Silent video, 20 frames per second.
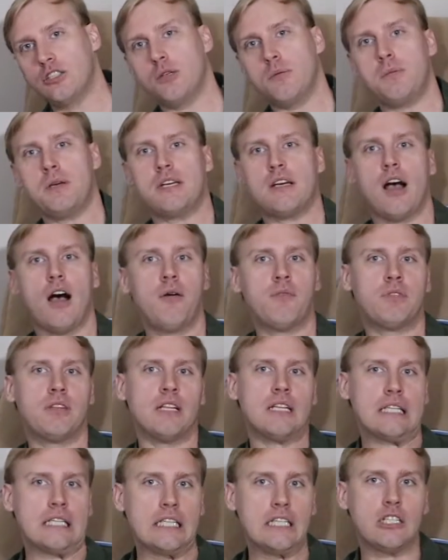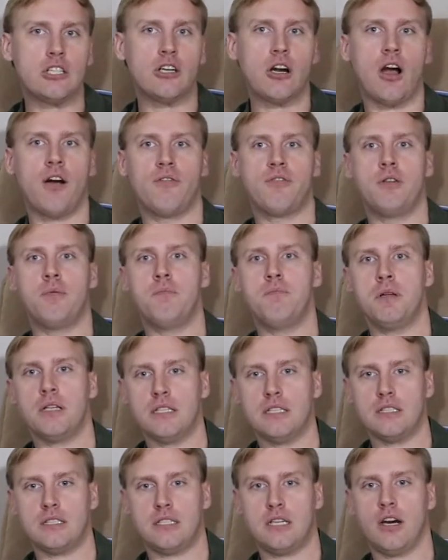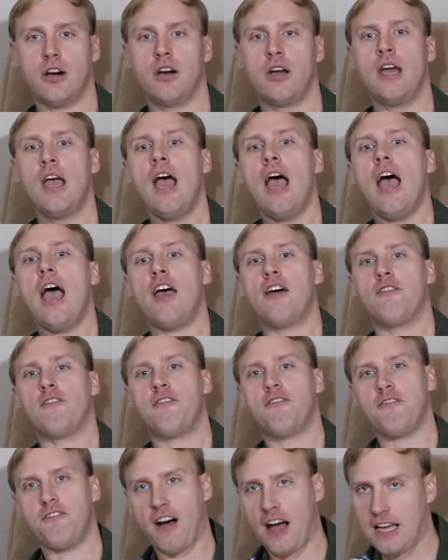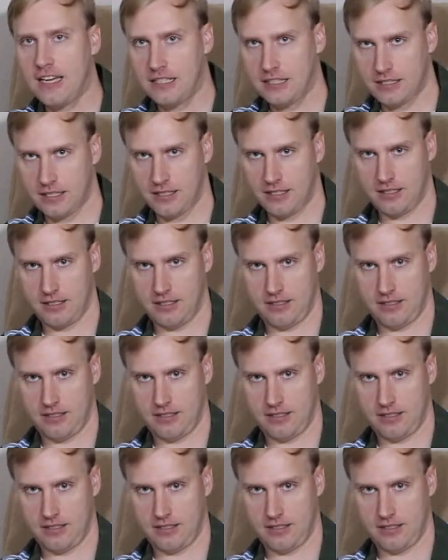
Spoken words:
to become the leader of the military and fight.